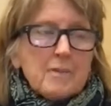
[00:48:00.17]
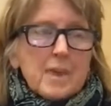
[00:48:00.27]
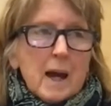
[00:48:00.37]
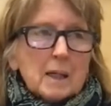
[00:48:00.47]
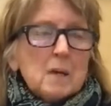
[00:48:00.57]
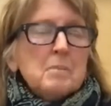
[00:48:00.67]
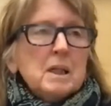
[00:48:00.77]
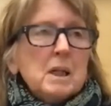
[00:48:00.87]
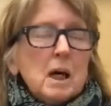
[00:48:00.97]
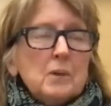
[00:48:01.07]
of that can be
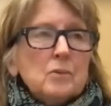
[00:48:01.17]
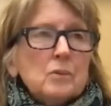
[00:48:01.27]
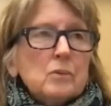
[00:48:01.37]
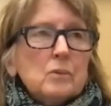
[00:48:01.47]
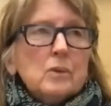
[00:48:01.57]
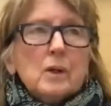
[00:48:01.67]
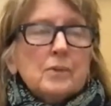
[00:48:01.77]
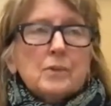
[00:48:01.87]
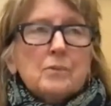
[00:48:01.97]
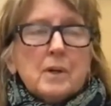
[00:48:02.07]
done
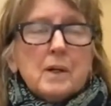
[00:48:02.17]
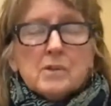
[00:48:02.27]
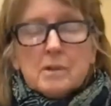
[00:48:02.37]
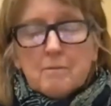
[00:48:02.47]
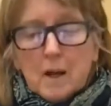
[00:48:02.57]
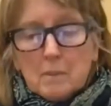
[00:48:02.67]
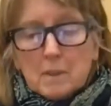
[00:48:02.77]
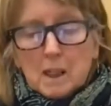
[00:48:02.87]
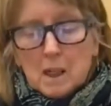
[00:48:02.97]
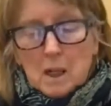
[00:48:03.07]
through friends and
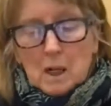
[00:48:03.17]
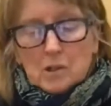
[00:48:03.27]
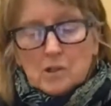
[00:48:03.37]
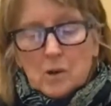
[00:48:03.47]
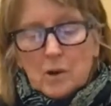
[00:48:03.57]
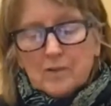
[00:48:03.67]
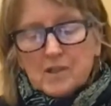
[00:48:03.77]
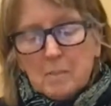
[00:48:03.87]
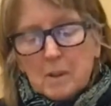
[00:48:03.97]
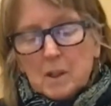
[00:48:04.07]
family. So if
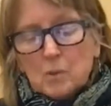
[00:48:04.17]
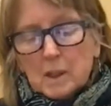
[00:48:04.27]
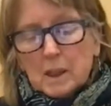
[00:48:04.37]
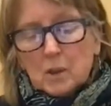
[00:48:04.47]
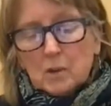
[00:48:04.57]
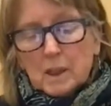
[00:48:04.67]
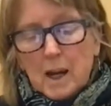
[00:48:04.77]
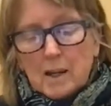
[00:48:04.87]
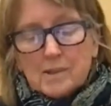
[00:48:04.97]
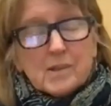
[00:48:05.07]
somebody really only
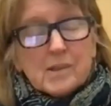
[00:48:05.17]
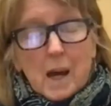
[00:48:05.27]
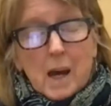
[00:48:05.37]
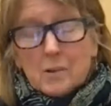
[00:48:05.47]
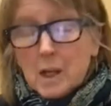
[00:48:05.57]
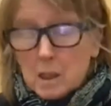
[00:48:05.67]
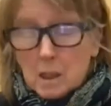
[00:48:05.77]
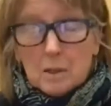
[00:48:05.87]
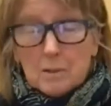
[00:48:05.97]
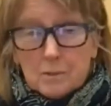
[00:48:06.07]
has a Saturday to
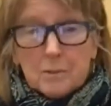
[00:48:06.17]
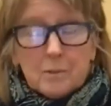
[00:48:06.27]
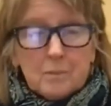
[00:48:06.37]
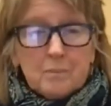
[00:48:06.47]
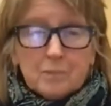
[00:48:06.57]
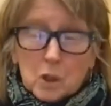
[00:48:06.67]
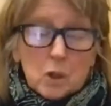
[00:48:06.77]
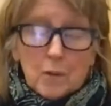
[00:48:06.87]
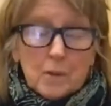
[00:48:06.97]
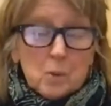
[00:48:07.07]
give, you
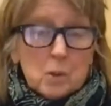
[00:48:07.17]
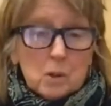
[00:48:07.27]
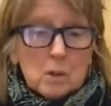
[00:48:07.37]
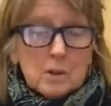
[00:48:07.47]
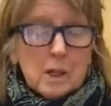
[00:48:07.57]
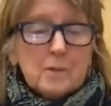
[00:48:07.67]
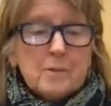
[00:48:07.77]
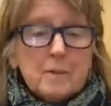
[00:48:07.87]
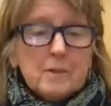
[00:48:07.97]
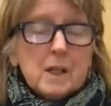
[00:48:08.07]
know, if they work the other
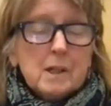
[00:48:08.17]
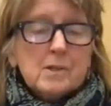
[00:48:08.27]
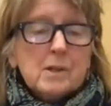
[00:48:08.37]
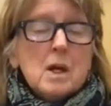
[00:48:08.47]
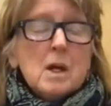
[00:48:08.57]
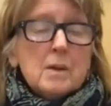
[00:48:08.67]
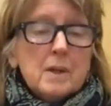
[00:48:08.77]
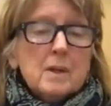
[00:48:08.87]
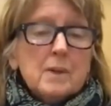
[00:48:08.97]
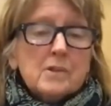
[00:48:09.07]
5 days,
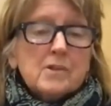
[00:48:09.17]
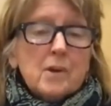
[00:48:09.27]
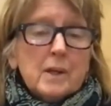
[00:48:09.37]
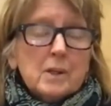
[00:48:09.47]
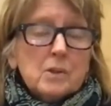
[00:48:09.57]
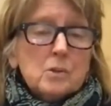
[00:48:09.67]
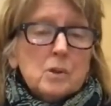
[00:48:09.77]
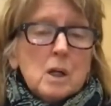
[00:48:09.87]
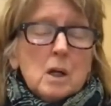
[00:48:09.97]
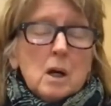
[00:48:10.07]
then that's all they do.
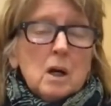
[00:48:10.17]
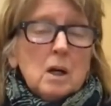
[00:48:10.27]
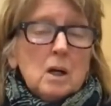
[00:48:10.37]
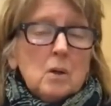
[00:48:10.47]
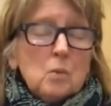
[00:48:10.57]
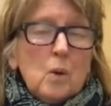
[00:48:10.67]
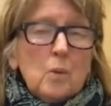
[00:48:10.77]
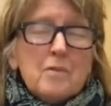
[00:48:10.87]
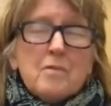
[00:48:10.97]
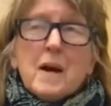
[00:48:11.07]
What
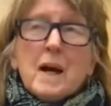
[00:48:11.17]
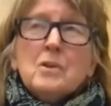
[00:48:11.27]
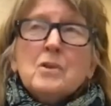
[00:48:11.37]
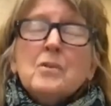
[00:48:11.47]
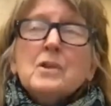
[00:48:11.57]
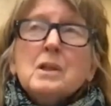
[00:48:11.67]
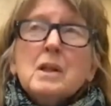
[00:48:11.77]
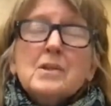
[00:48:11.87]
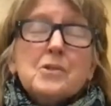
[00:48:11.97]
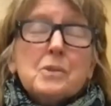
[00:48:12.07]
we found over the
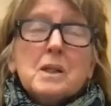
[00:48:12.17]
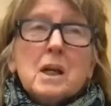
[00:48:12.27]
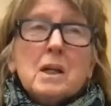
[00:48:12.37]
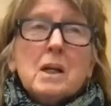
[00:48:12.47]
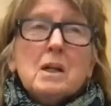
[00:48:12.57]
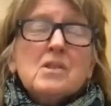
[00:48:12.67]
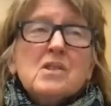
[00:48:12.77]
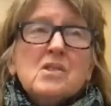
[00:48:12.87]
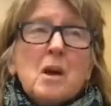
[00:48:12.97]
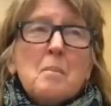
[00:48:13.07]
last 3 decades
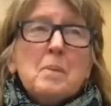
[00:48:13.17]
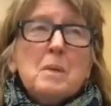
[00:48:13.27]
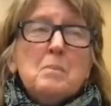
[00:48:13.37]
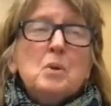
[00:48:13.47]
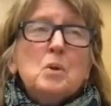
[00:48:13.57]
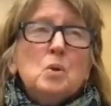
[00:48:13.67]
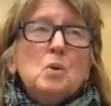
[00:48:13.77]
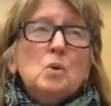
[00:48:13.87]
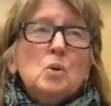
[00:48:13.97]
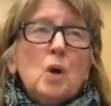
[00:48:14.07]
is that
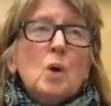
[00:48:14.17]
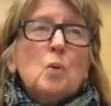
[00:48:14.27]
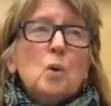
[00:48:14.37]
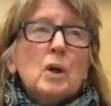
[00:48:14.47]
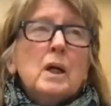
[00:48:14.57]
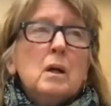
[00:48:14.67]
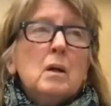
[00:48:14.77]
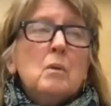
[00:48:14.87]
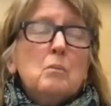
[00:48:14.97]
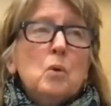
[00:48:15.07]
people are
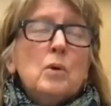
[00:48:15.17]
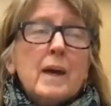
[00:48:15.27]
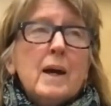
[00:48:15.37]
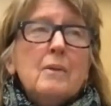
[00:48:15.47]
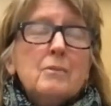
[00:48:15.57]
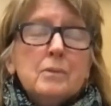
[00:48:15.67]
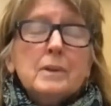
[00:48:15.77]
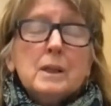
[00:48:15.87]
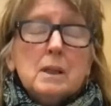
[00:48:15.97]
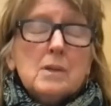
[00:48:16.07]
working more. They have
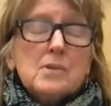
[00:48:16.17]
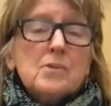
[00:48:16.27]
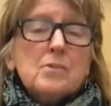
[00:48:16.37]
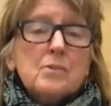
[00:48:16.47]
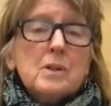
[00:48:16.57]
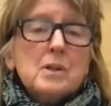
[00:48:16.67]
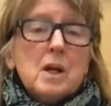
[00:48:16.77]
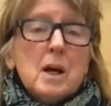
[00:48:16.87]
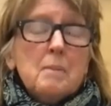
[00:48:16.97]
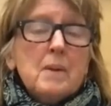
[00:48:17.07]
really less free
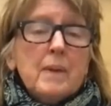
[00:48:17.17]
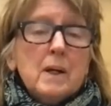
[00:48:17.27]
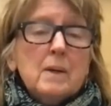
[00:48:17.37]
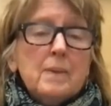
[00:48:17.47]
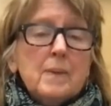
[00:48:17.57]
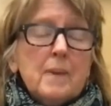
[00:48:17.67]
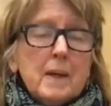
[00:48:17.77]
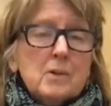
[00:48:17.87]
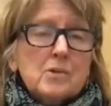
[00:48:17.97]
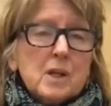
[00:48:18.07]
time than they
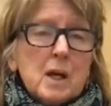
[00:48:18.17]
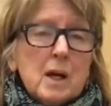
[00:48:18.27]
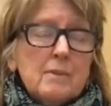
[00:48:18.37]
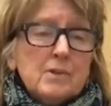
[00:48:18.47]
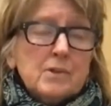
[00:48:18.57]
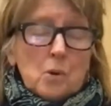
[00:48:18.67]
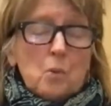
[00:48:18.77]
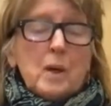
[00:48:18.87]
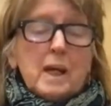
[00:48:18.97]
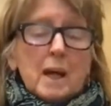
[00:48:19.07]
used to have. And so
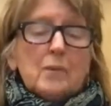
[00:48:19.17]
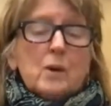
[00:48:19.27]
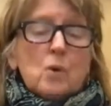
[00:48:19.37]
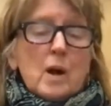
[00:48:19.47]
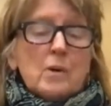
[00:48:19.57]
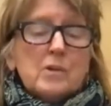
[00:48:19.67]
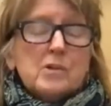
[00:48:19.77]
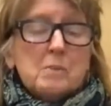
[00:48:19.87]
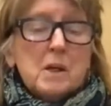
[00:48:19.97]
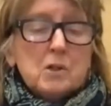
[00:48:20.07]
we can't require
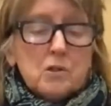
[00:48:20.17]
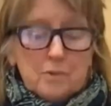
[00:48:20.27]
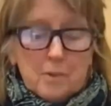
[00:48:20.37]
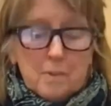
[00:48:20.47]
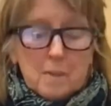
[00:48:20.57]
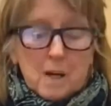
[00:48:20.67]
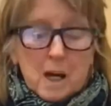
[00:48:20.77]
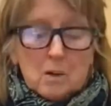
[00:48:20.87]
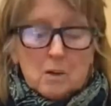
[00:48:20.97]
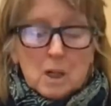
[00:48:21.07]
as much from them
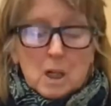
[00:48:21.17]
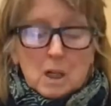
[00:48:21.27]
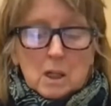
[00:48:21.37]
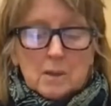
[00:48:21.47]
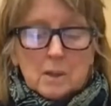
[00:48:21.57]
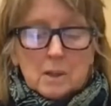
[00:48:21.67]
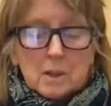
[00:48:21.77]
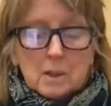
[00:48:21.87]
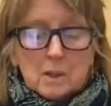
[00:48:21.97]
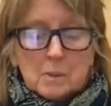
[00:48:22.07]
now in
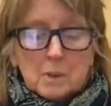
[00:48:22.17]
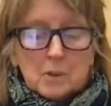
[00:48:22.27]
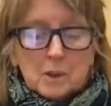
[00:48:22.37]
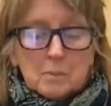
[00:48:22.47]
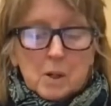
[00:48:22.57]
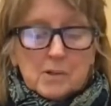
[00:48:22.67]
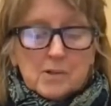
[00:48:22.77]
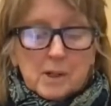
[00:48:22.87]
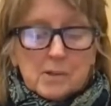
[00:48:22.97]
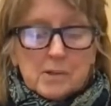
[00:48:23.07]
the building
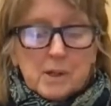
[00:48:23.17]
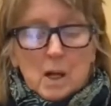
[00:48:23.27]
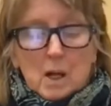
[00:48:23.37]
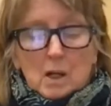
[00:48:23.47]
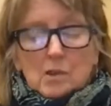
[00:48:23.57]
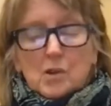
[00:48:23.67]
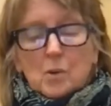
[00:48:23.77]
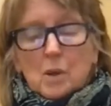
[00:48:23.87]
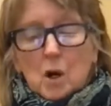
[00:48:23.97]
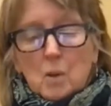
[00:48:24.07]
process. So
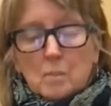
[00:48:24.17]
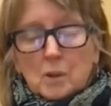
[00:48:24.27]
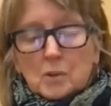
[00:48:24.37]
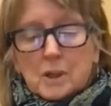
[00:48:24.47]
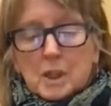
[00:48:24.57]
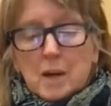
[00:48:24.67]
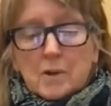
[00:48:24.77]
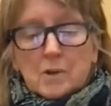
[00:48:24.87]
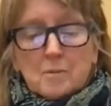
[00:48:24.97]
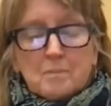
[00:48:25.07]
we all build
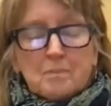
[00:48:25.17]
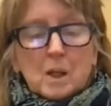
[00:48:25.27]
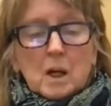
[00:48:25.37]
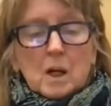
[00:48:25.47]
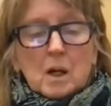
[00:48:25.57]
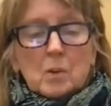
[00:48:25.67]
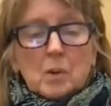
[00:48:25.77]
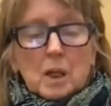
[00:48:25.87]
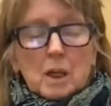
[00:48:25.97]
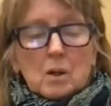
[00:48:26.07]
together.
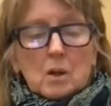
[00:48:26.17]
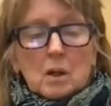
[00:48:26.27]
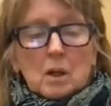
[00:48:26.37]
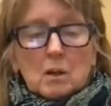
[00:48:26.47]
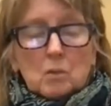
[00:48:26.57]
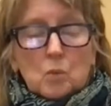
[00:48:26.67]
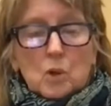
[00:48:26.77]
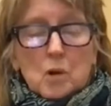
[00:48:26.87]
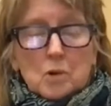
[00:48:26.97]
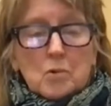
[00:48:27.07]
We're
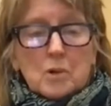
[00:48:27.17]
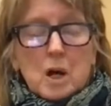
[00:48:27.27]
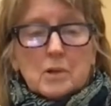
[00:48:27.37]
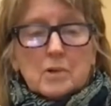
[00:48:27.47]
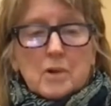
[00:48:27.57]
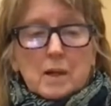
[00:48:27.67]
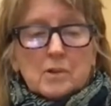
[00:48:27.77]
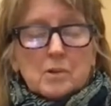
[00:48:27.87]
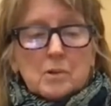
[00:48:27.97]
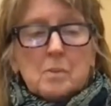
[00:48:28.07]
our own
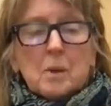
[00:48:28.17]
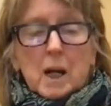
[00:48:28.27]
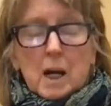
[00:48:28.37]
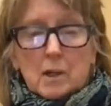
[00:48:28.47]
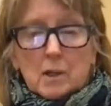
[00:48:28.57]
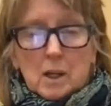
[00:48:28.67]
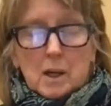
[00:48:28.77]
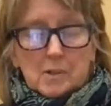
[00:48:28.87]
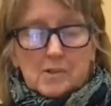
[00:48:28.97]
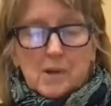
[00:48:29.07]
contractor, but we hire a
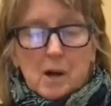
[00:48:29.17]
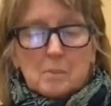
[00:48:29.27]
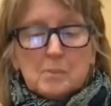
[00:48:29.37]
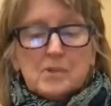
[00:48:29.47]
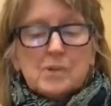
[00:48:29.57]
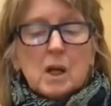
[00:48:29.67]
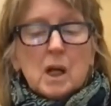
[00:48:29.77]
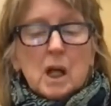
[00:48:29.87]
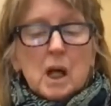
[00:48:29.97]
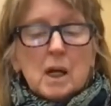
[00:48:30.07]
lot of subs
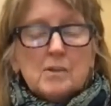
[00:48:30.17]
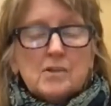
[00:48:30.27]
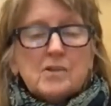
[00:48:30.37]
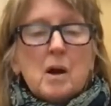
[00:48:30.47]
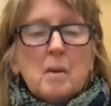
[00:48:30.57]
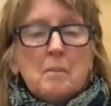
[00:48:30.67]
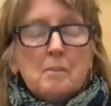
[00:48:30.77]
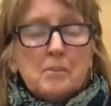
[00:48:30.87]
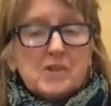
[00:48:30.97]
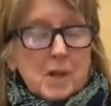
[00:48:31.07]
and
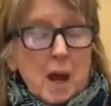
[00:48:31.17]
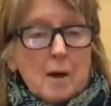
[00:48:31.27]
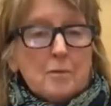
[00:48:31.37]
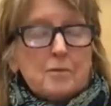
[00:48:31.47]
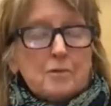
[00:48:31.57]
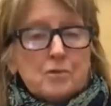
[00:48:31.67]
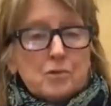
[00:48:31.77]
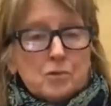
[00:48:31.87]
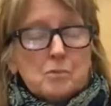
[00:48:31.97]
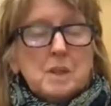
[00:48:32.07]
some staff
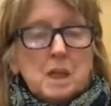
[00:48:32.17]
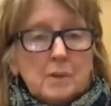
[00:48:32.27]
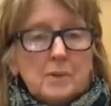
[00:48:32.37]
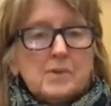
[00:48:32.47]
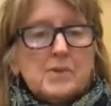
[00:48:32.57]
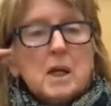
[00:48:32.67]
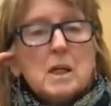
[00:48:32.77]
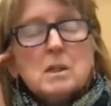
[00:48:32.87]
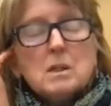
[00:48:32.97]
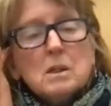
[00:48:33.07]
to be on the
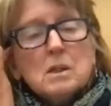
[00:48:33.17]
site